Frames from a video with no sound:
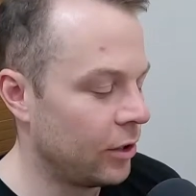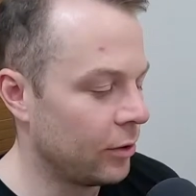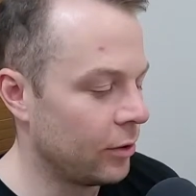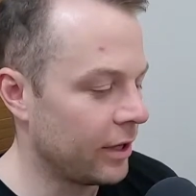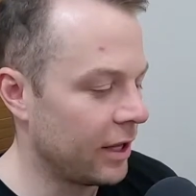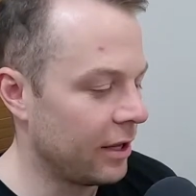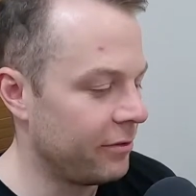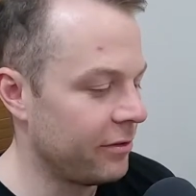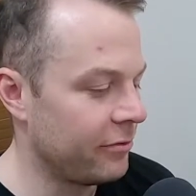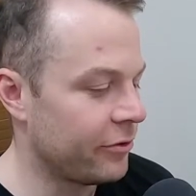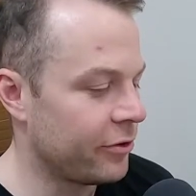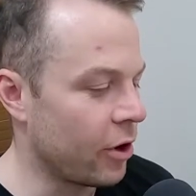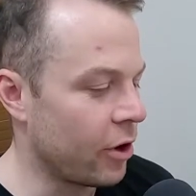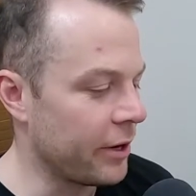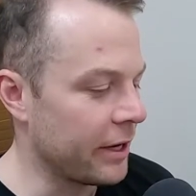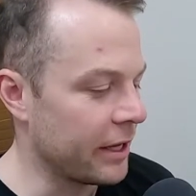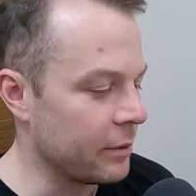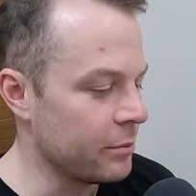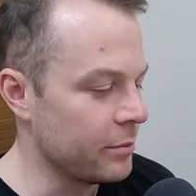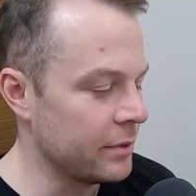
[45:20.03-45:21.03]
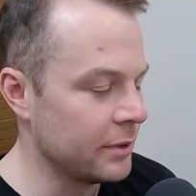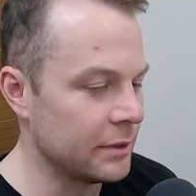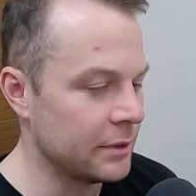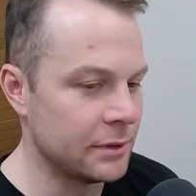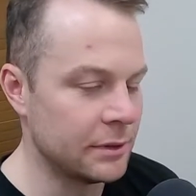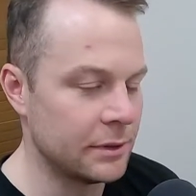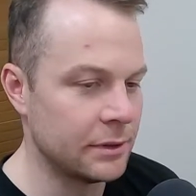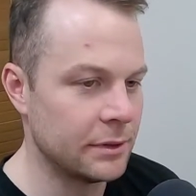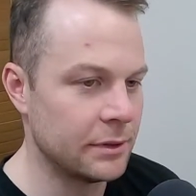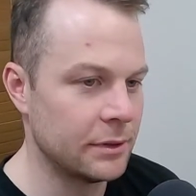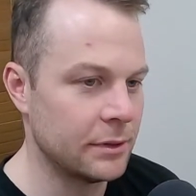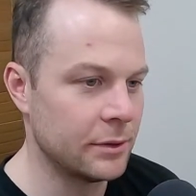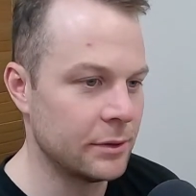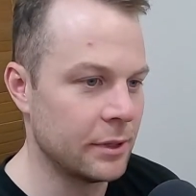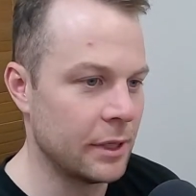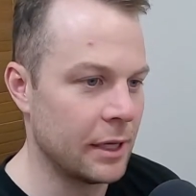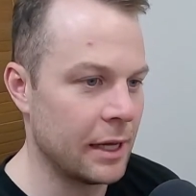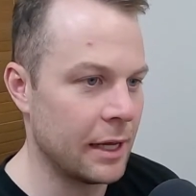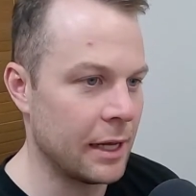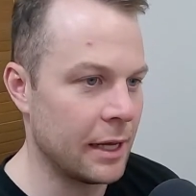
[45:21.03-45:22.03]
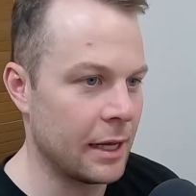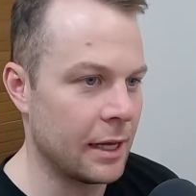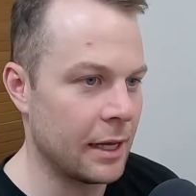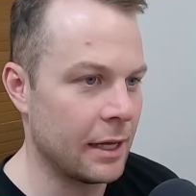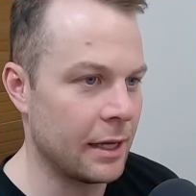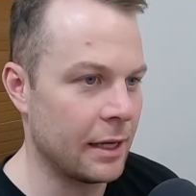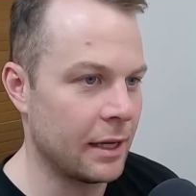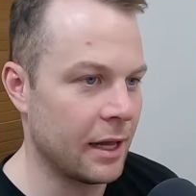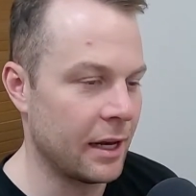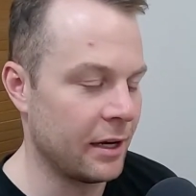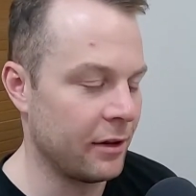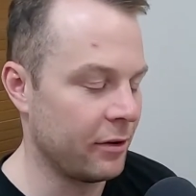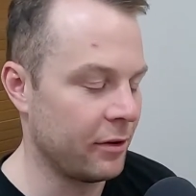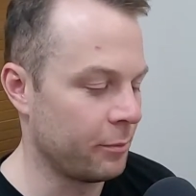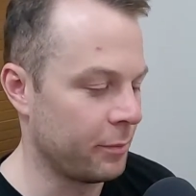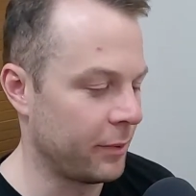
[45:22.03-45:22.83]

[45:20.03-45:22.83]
look, if you've got him and you're